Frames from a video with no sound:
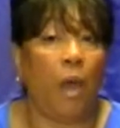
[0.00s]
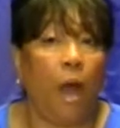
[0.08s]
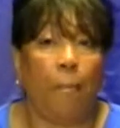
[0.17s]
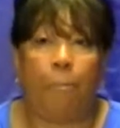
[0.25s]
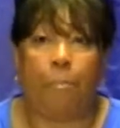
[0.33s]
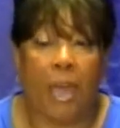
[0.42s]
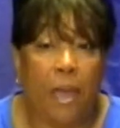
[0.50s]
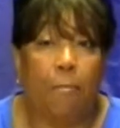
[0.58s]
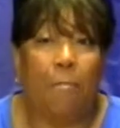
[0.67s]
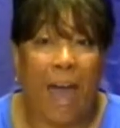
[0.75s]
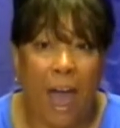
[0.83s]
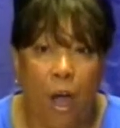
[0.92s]

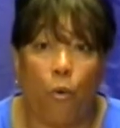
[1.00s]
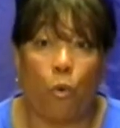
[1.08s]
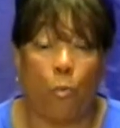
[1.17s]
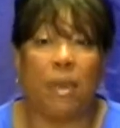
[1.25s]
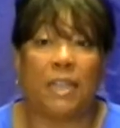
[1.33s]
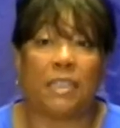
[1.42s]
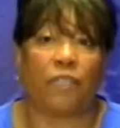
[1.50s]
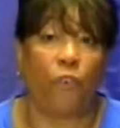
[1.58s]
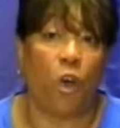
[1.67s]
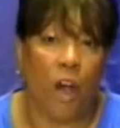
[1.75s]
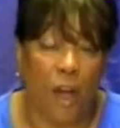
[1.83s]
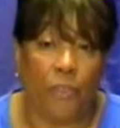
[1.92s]
empowerments
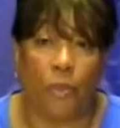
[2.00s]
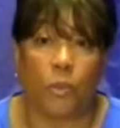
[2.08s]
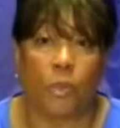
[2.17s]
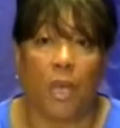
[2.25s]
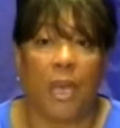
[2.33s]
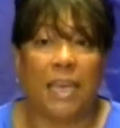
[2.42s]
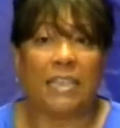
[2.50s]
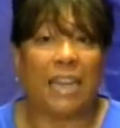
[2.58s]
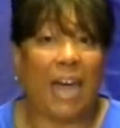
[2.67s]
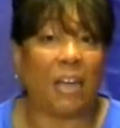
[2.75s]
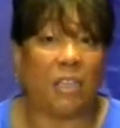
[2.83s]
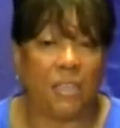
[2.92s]
for others. It's
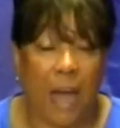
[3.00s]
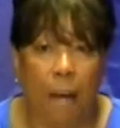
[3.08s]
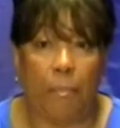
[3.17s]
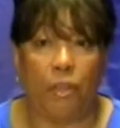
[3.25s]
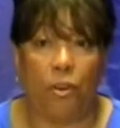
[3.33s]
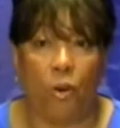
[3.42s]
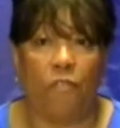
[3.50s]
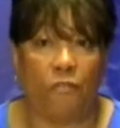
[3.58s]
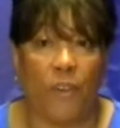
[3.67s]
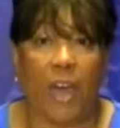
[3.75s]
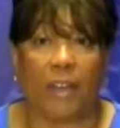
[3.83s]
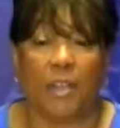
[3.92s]
like a domino
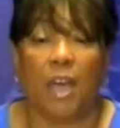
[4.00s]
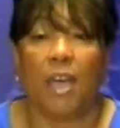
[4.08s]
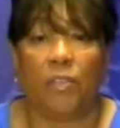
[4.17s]
effect.